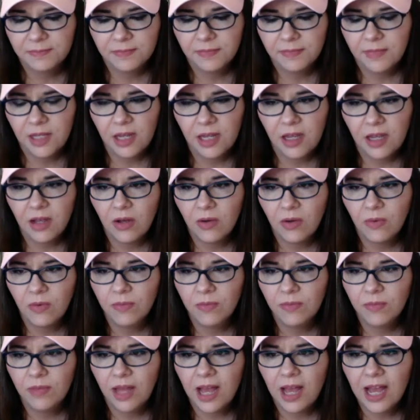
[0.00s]
No,
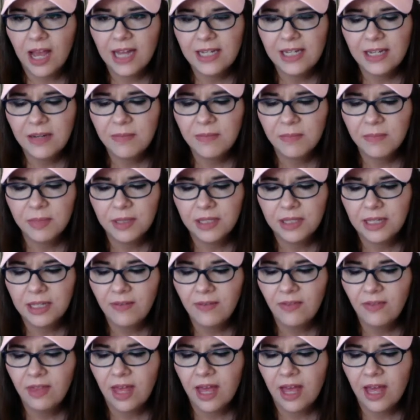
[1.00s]
I didn't
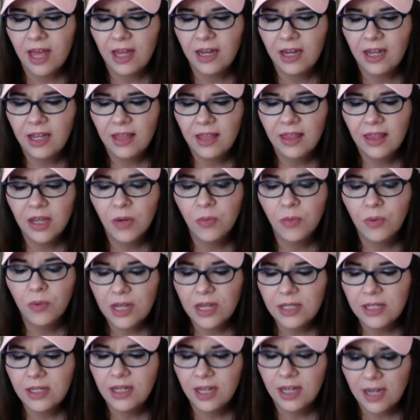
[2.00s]
believe that. There
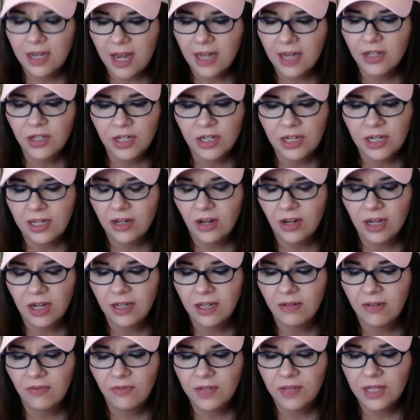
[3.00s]
was a connection here. I
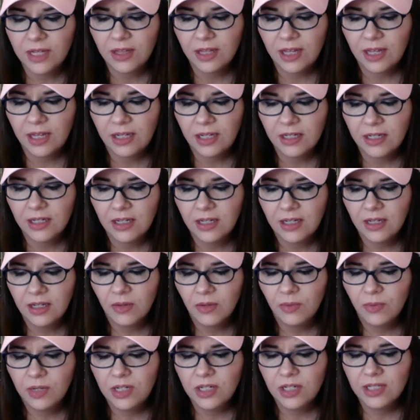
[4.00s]
could feel it.
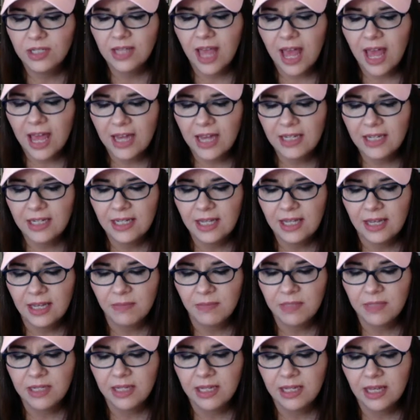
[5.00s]
We just had to
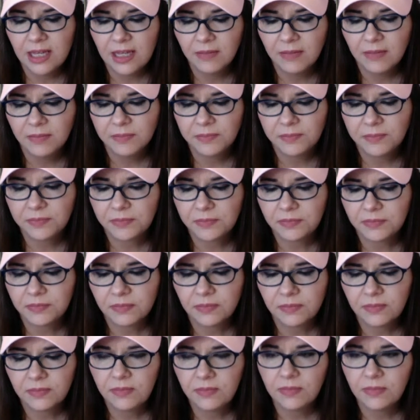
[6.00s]
keep digging.
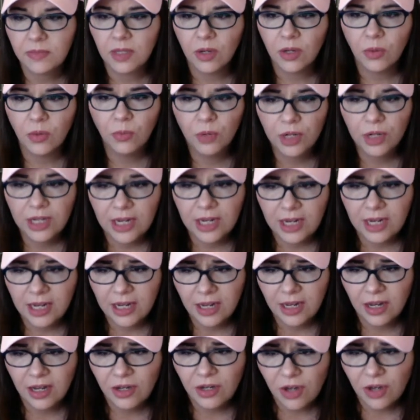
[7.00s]
We're
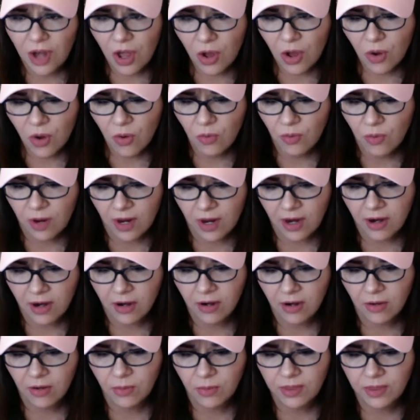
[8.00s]
getting
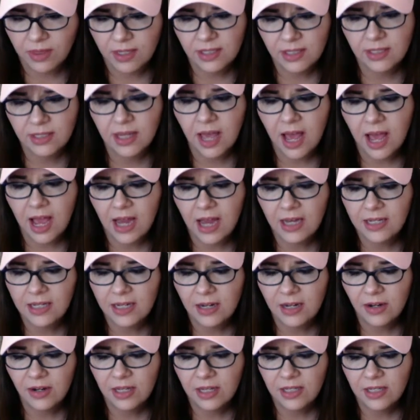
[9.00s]
nowhere with this guy,
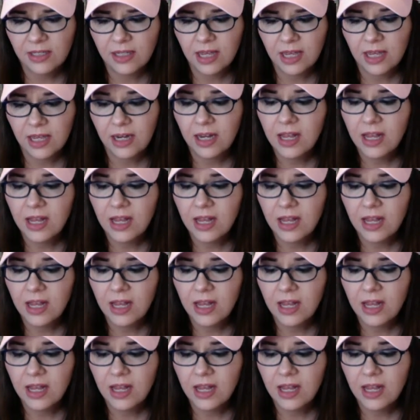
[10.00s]
Darius said.